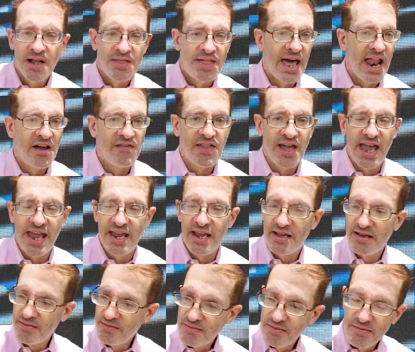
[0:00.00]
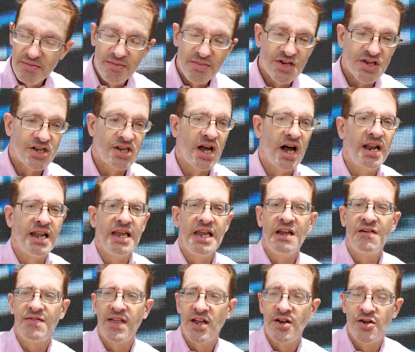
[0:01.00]
that if they study,
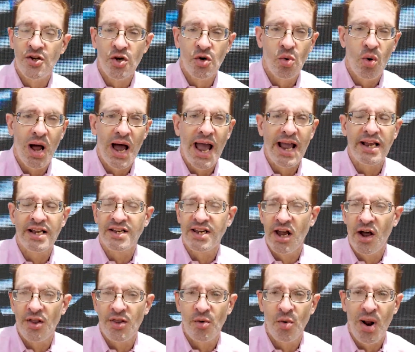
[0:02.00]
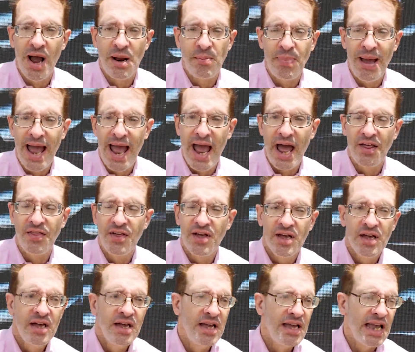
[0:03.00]
if they do right, stay on the right
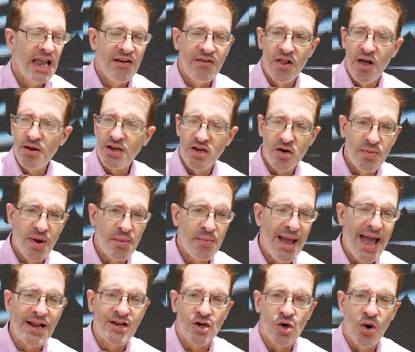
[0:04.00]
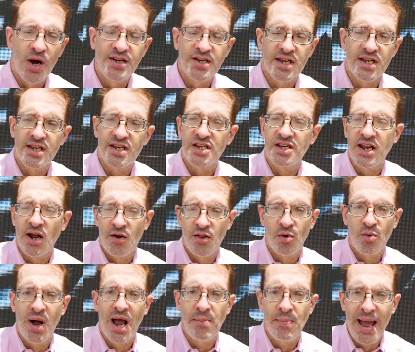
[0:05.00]
path, you they still make bad choices, stay on
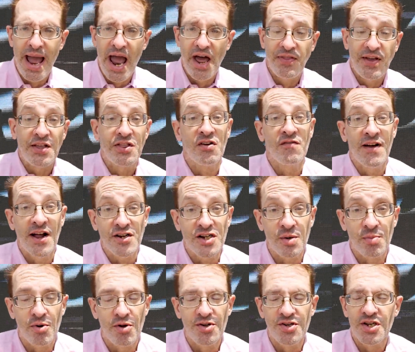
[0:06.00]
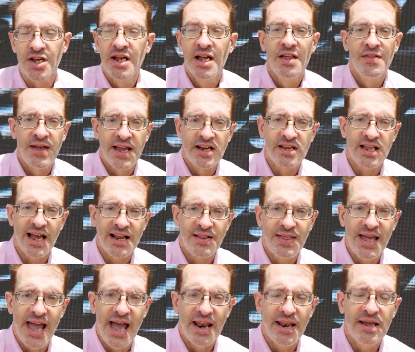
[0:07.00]
the right path, eat the vegetables, things like
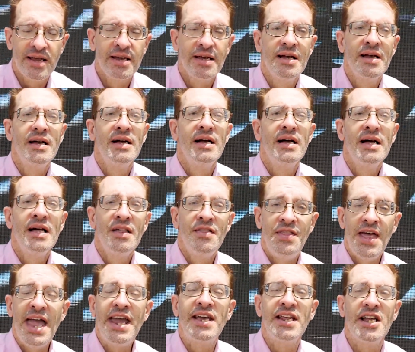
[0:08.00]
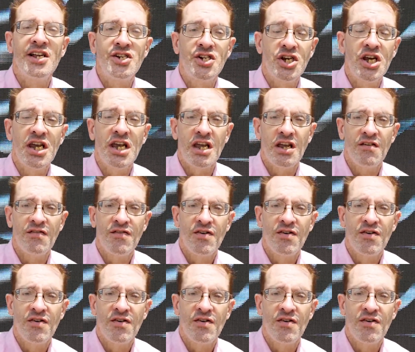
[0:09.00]
that, they can achieve